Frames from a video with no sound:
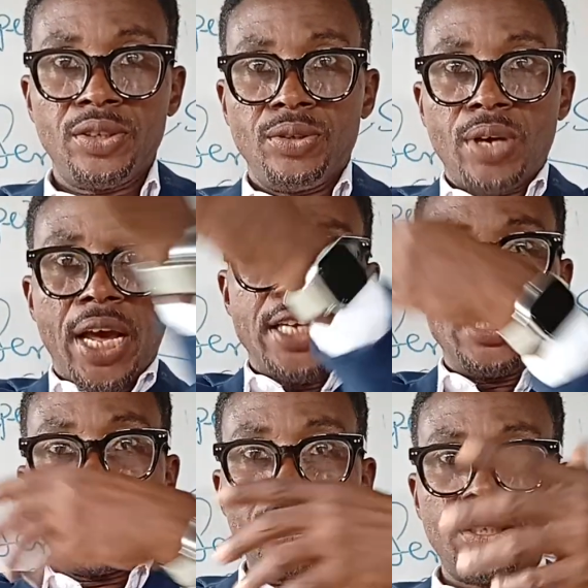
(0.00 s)
You are
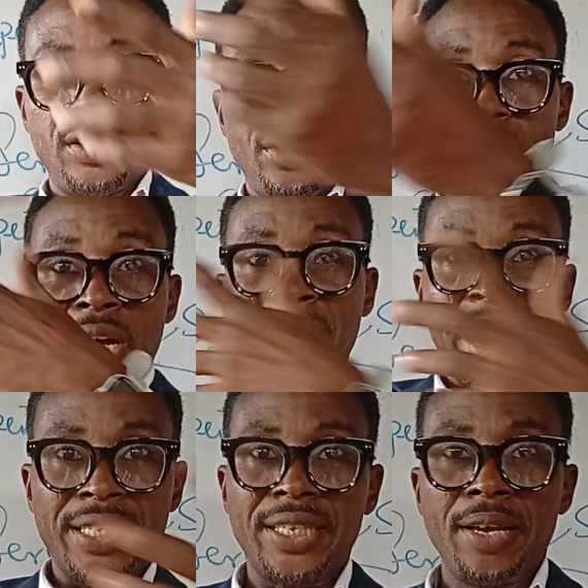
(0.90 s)
this, you are
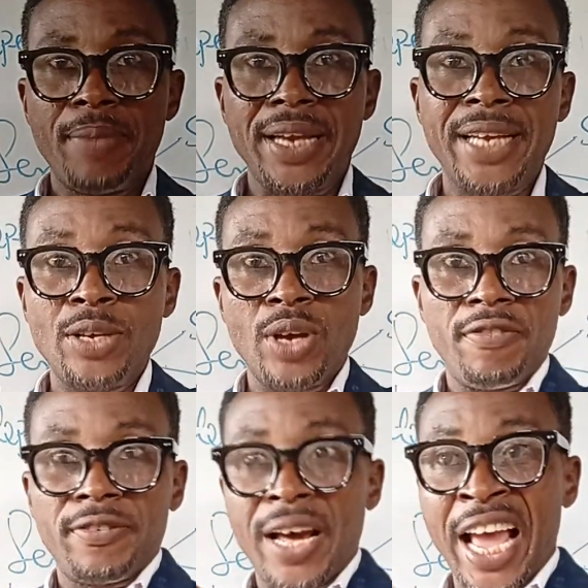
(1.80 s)
that. By that, you
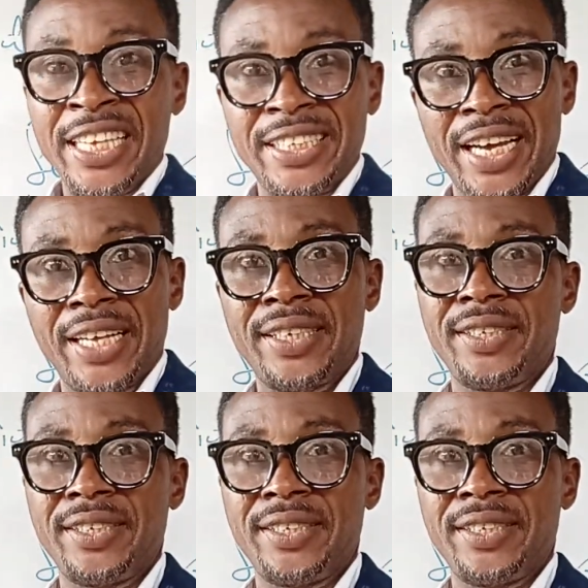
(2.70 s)
have idea.